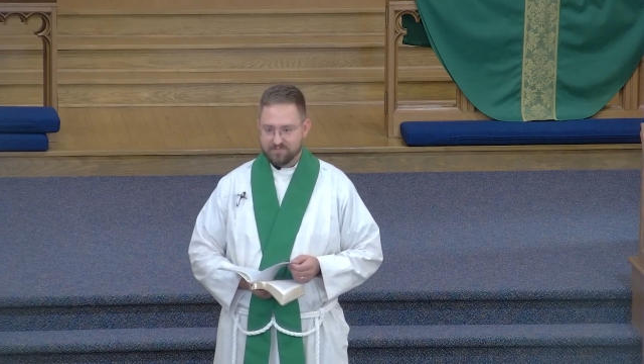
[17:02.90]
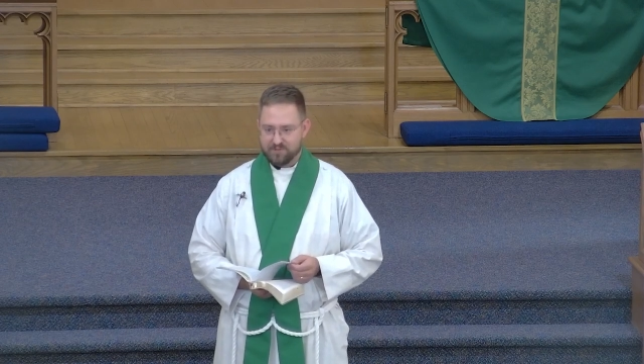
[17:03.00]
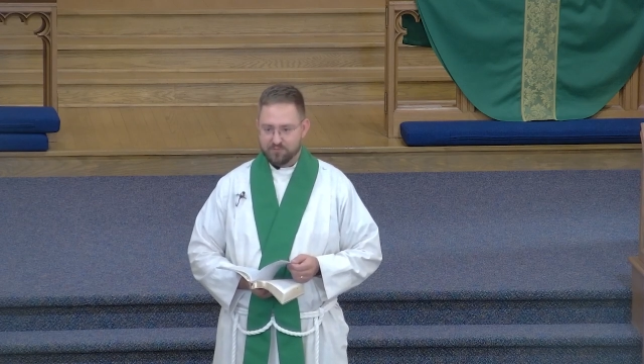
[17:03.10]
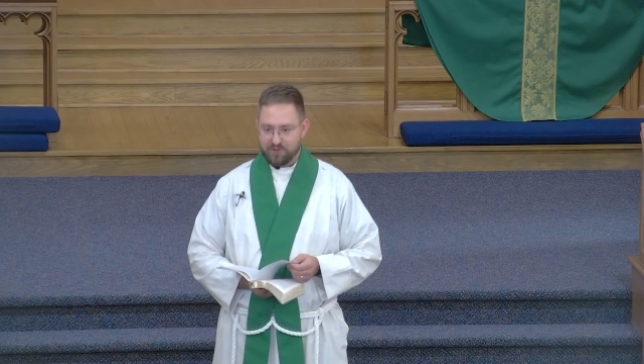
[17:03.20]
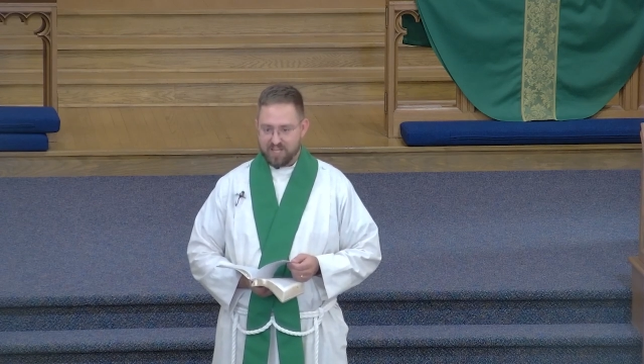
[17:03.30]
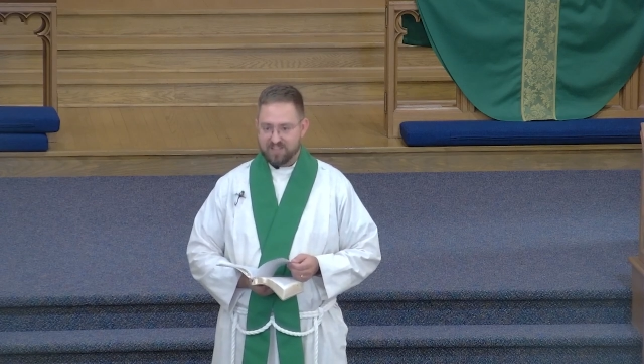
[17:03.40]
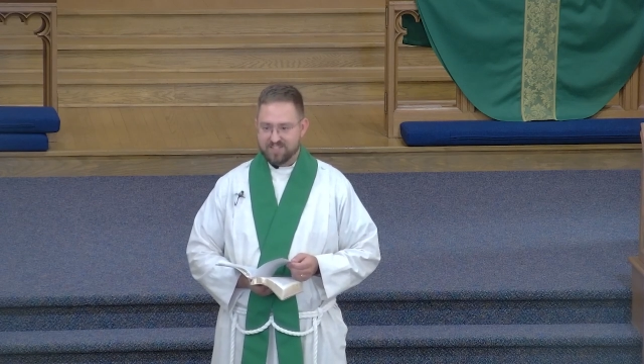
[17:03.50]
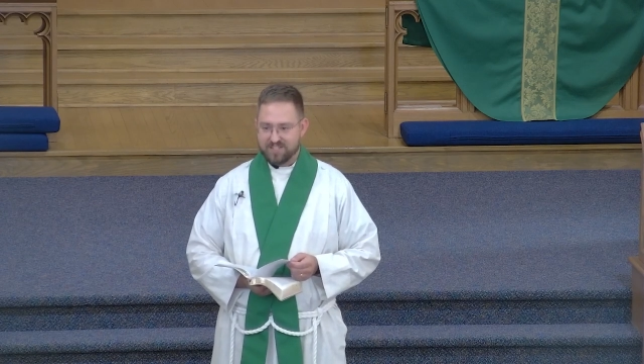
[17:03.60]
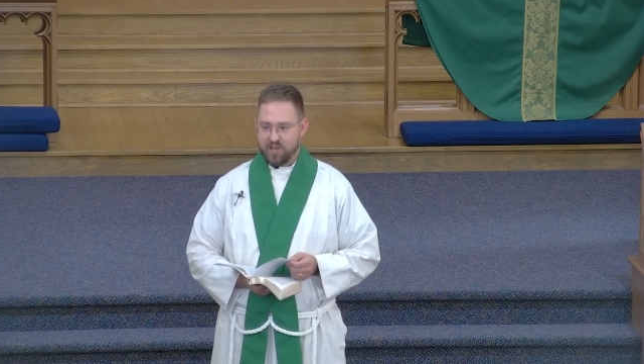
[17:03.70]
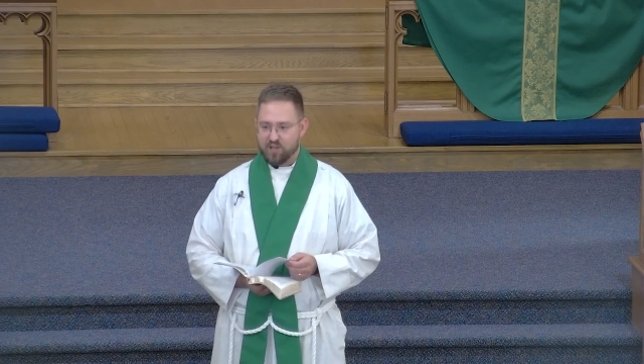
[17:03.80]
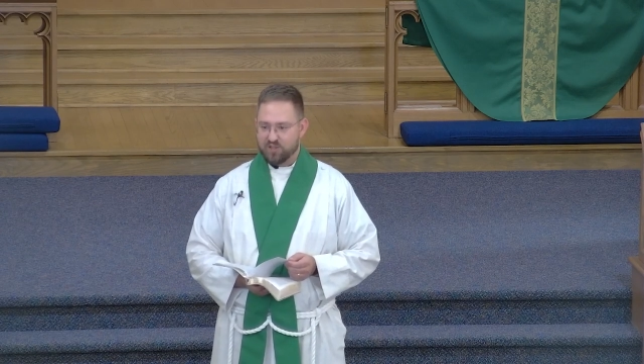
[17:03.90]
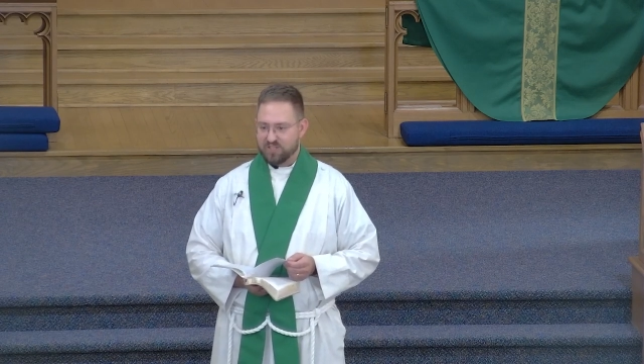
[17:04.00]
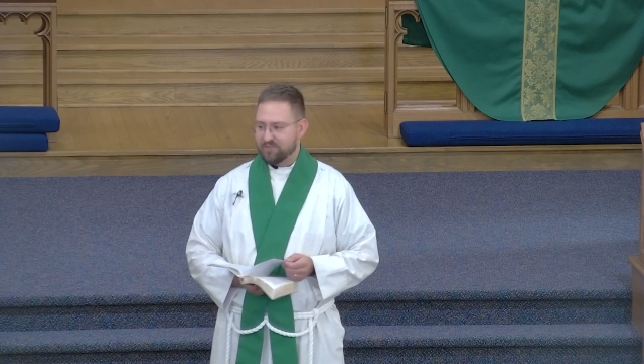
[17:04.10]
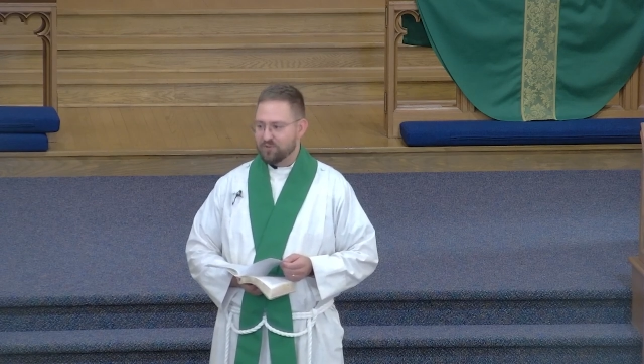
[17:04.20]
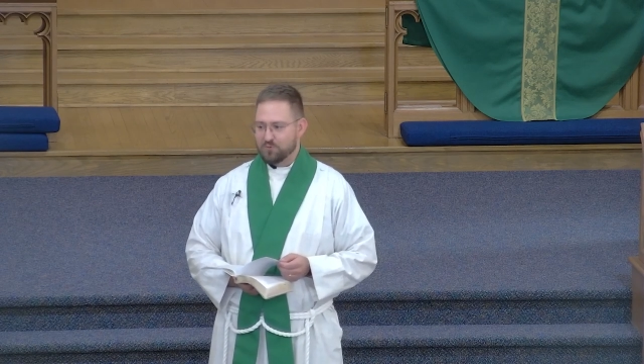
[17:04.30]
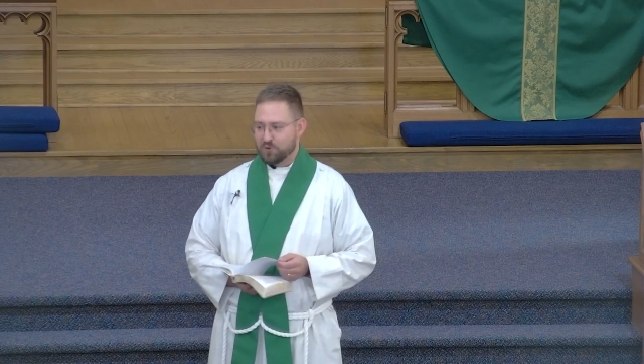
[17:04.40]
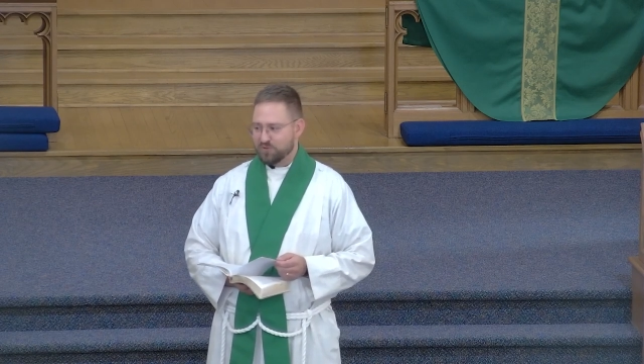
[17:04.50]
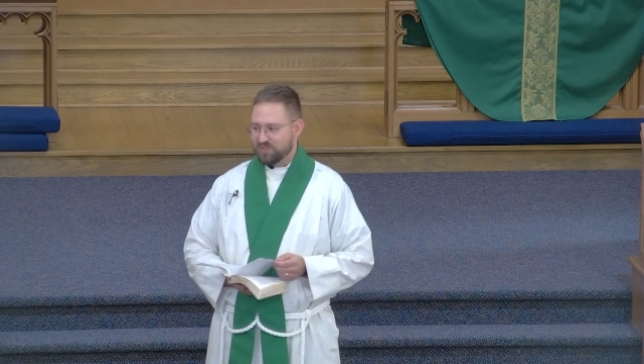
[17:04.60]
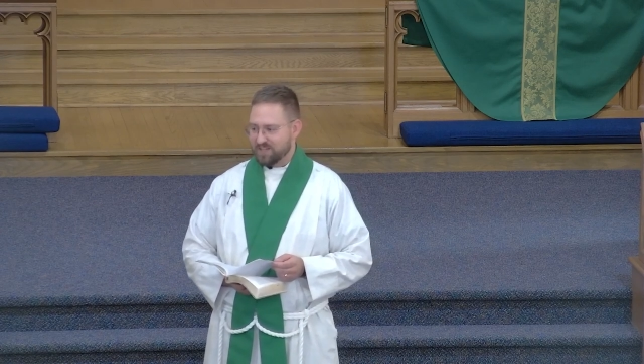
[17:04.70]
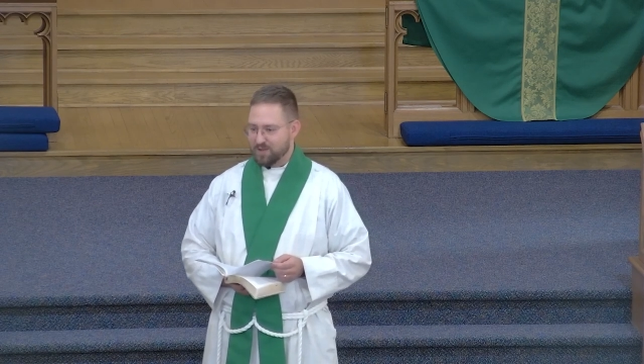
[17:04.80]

The reconciling every word that